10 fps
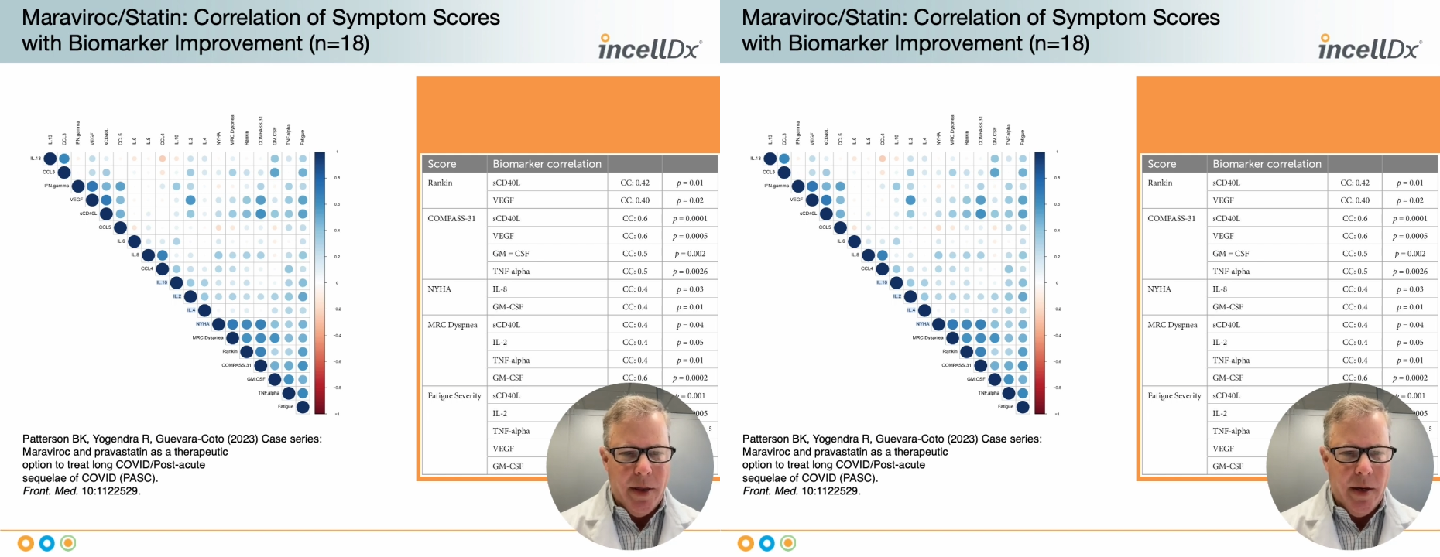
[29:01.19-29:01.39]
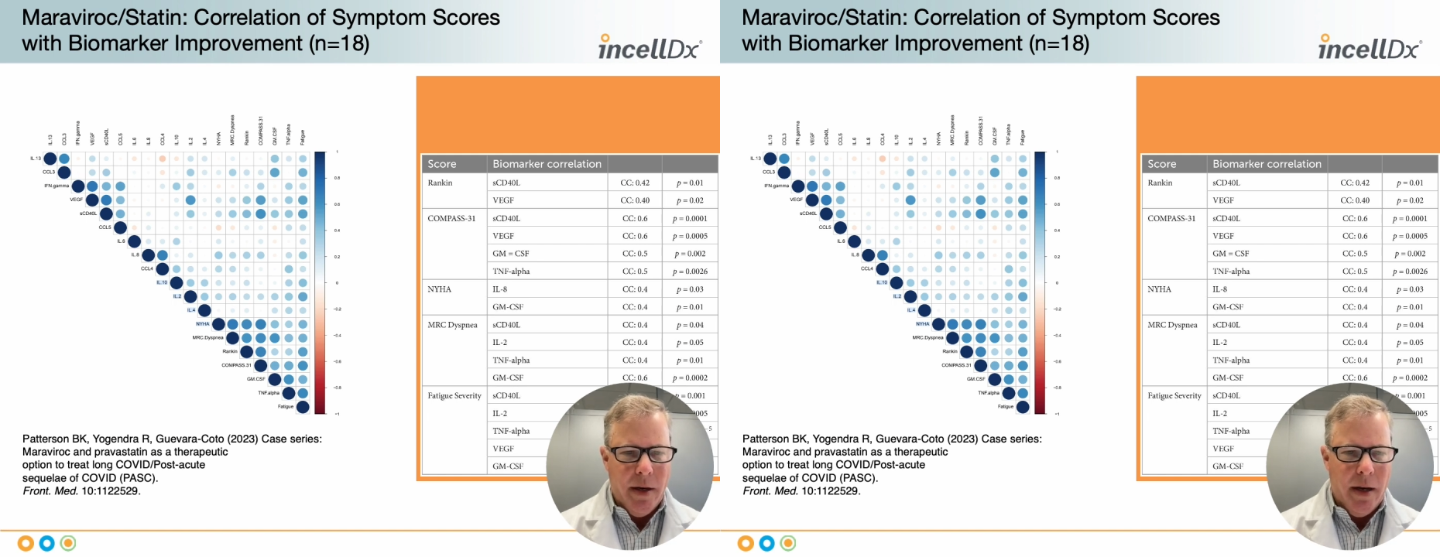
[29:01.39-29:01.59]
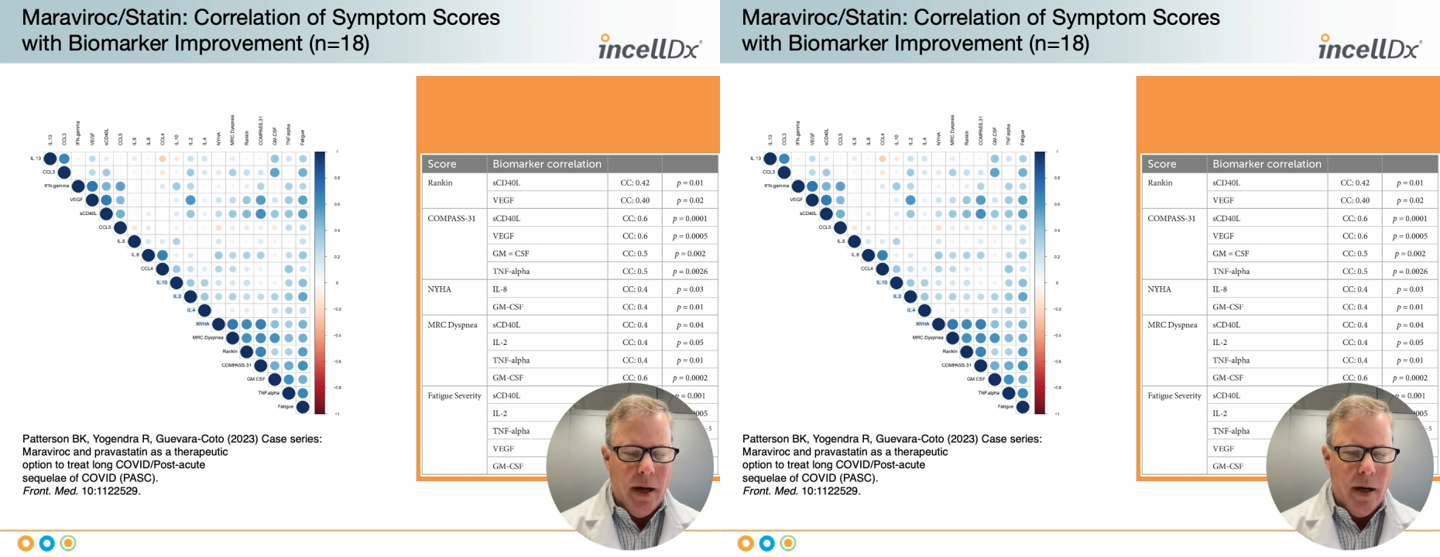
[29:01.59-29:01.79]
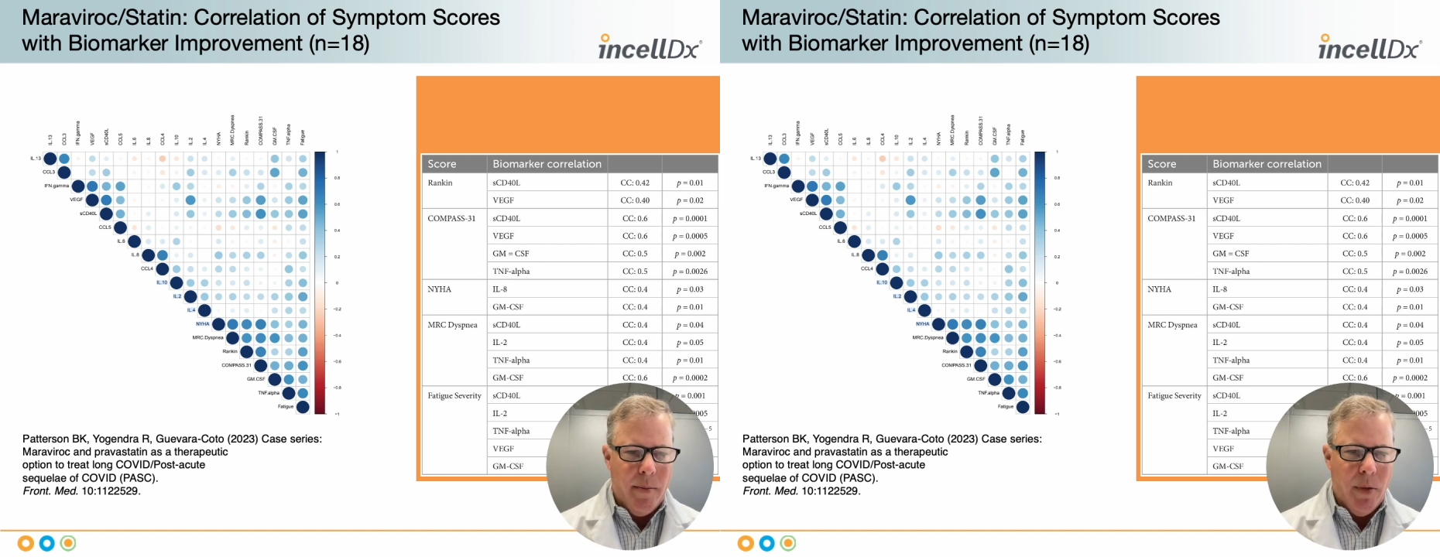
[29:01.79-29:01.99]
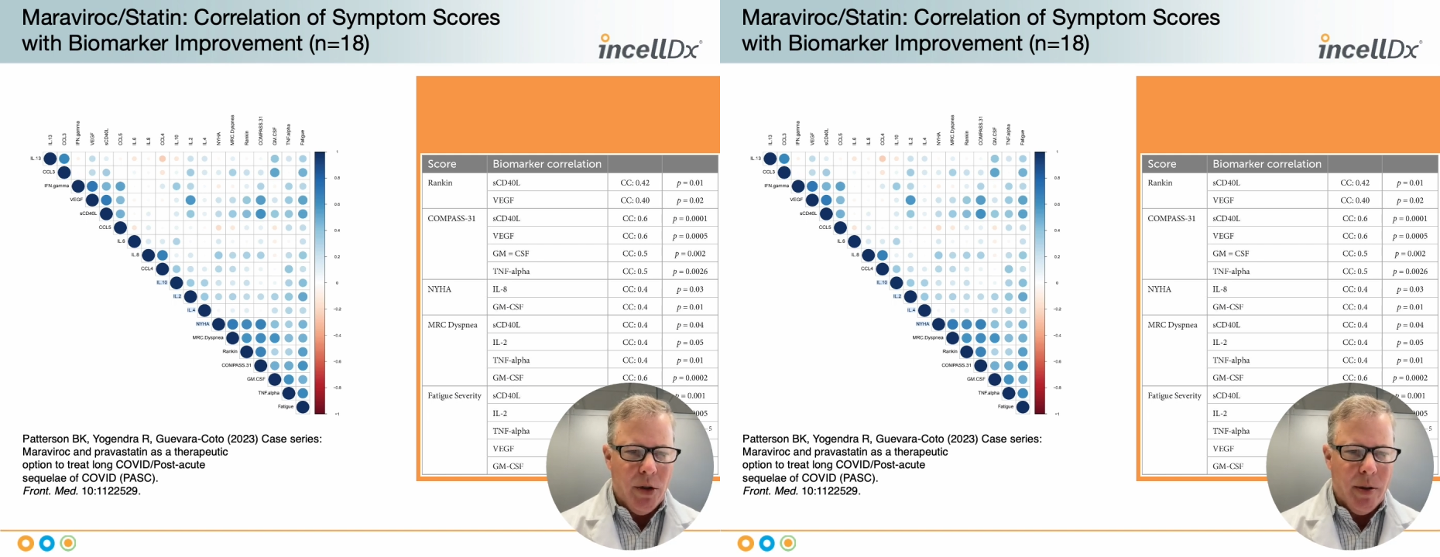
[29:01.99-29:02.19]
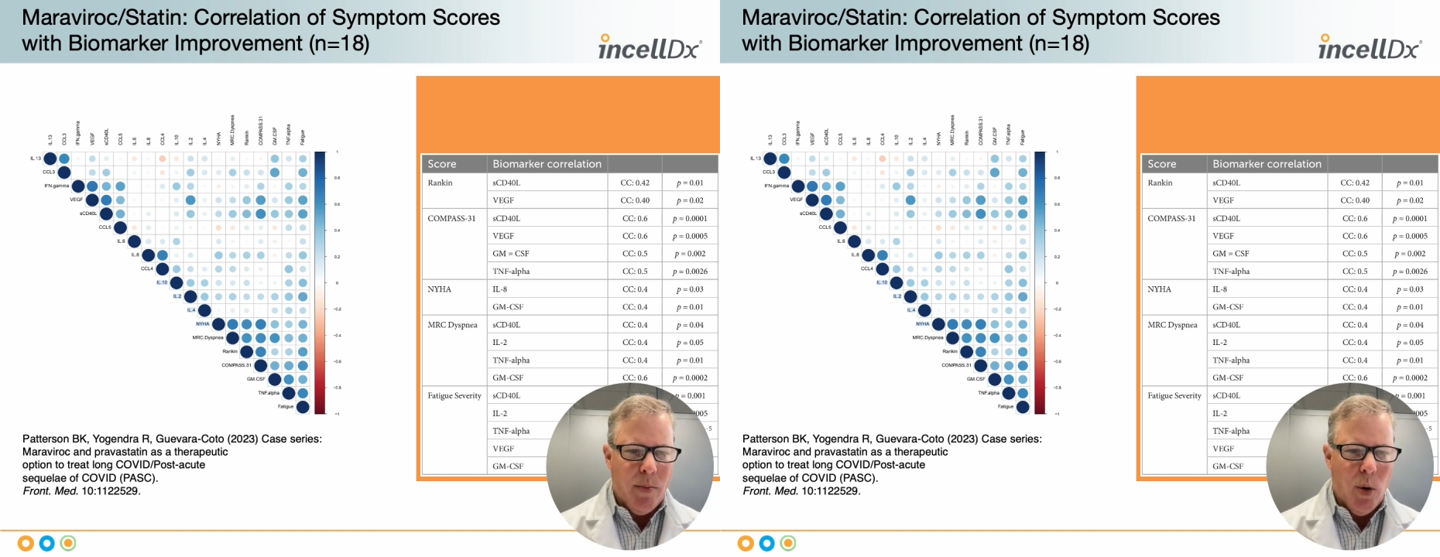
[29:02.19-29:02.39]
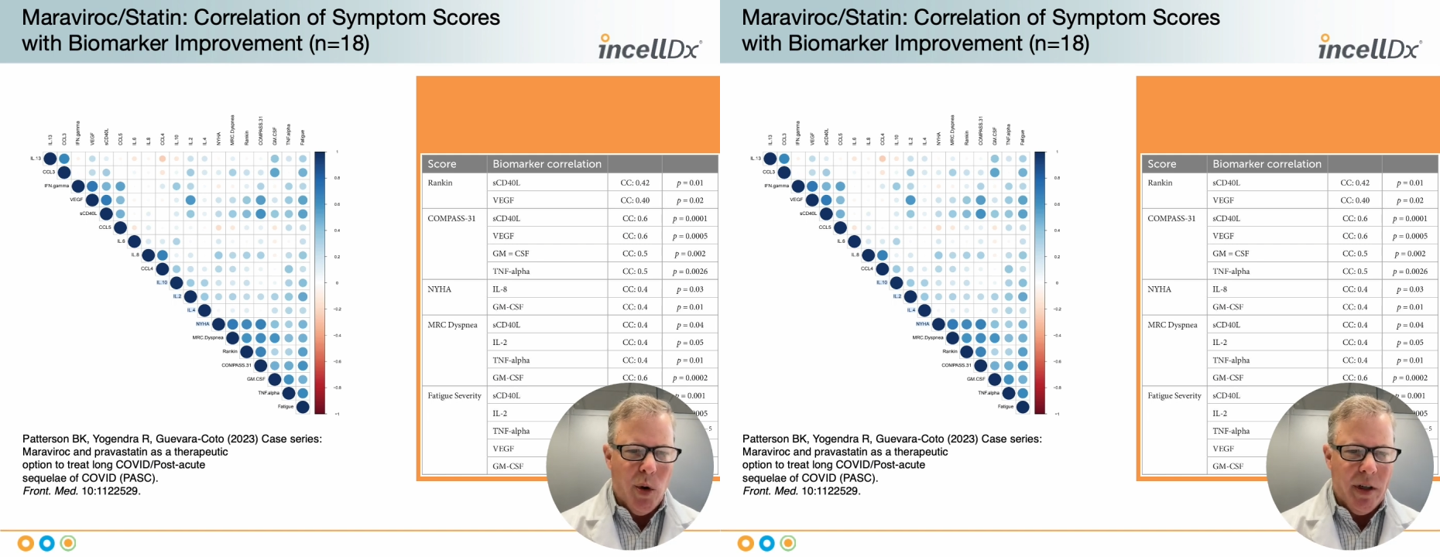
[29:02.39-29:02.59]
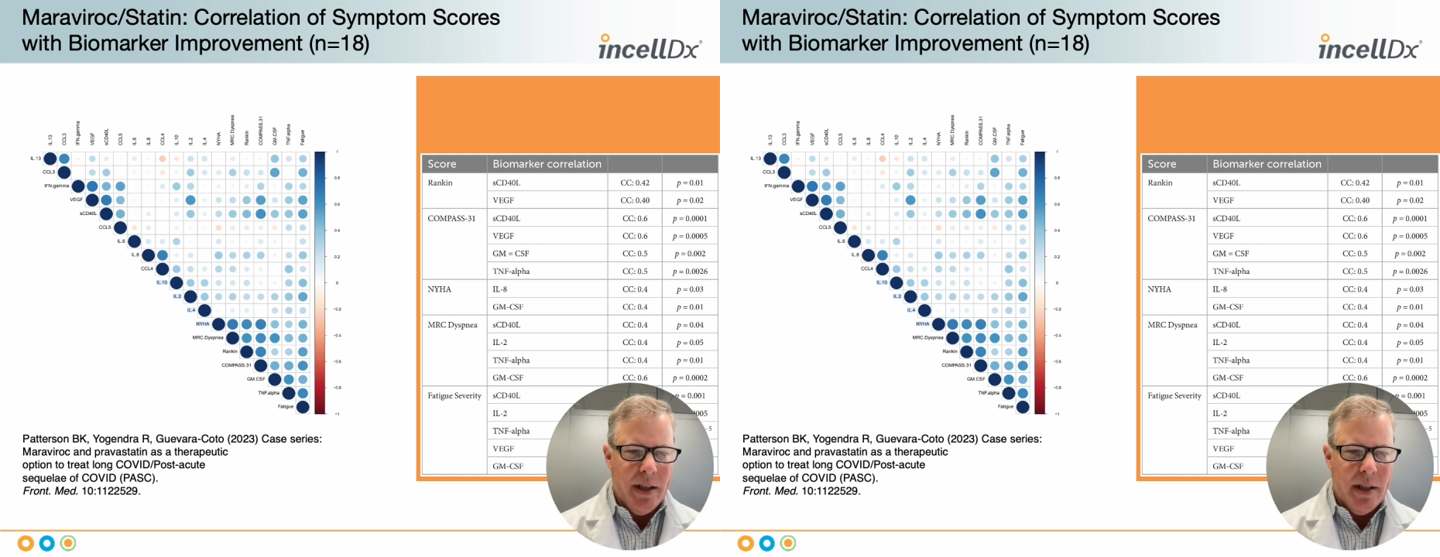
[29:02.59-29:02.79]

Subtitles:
and most importantly,